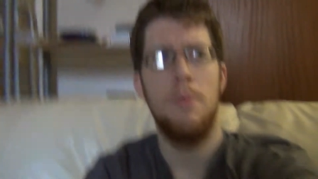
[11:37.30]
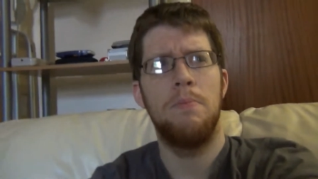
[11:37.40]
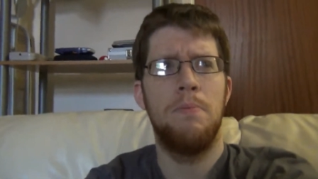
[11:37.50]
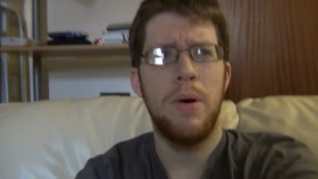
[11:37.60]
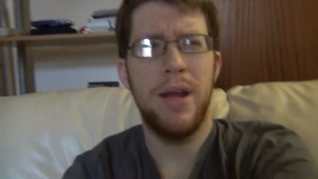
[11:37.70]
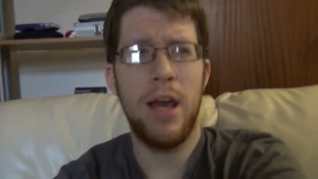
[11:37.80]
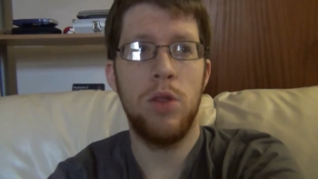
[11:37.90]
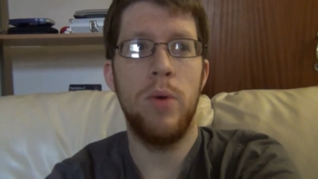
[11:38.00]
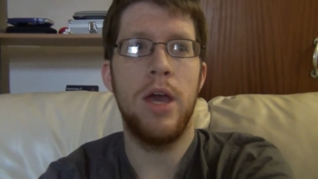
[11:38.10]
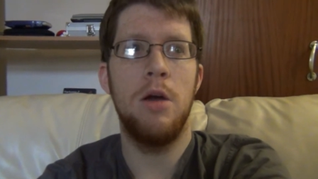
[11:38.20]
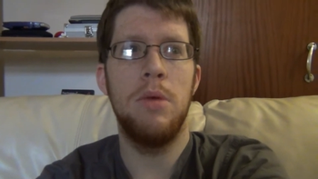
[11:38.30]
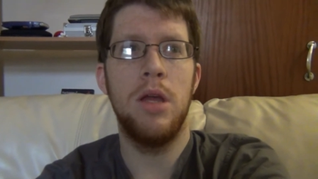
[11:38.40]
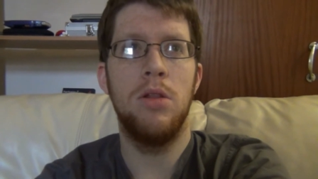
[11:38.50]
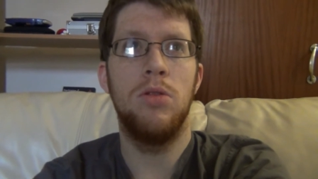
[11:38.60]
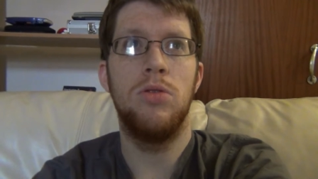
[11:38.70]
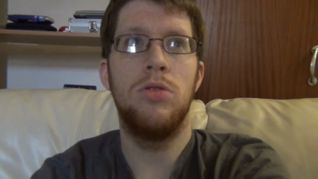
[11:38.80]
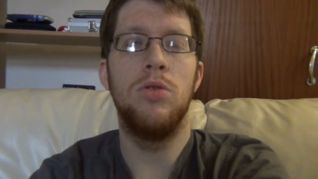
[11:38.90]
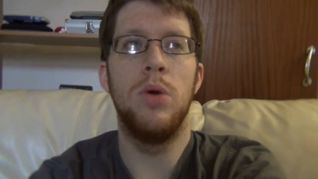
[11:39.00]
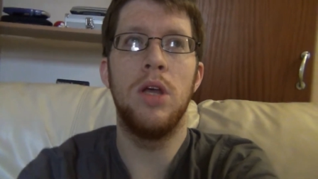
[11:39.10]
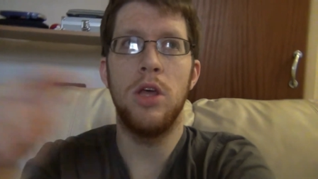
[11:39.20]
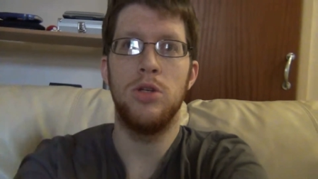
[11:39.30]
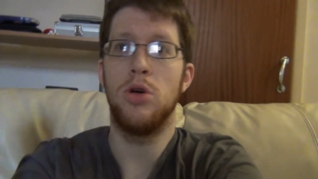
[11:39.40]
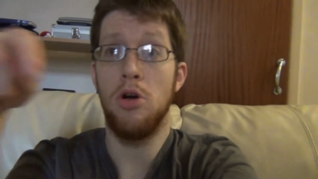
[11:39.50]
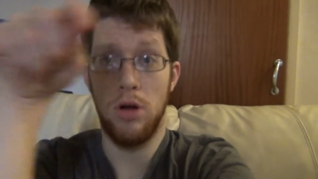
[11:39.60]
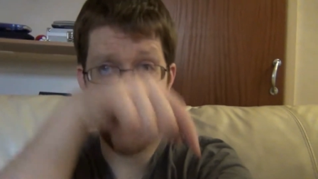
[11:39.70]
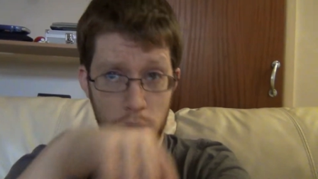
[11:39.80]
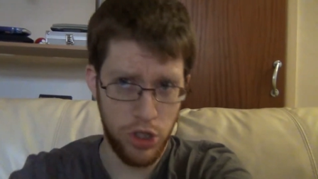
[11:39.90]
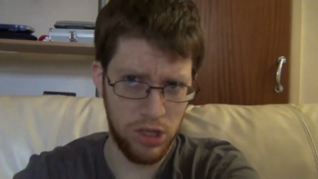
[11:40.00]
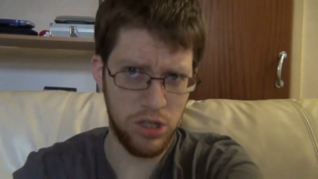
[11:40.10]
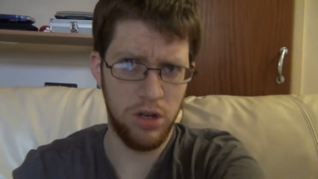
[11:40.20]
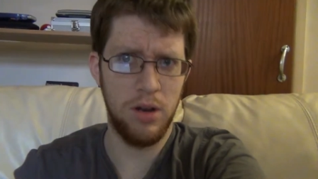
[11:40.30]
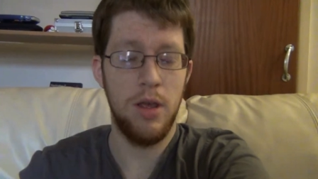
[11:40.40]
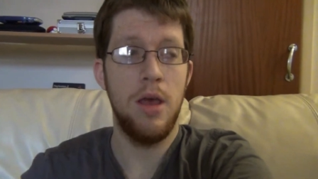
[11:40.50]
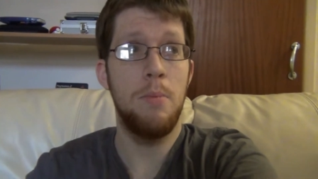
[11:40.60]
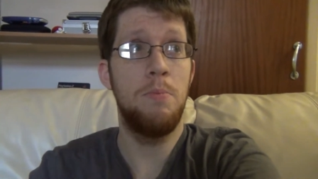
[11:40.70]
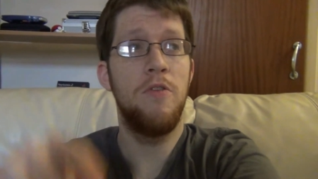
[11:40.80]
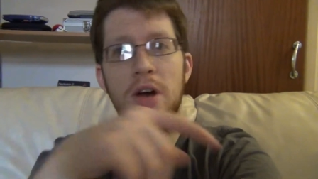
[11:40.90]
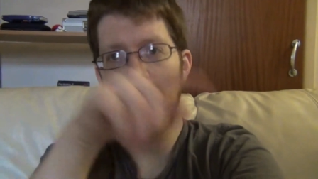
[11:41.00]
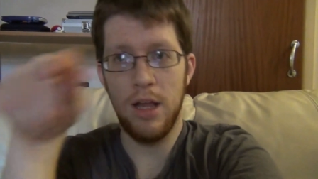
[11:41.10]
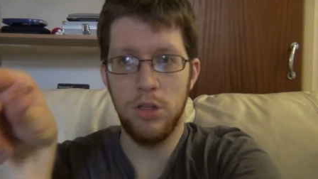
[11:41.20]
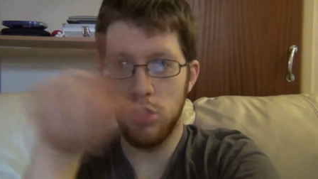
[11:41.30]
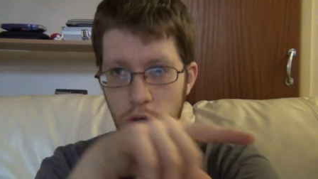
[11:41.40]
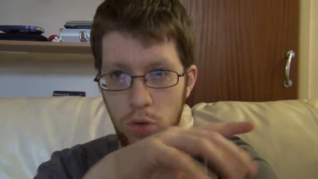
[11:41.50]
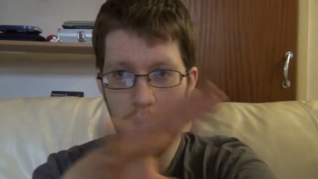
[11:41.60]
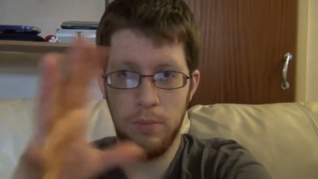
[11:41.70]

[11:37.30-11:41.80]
By next week I mean the week that you're currently watching this on, providing it's two.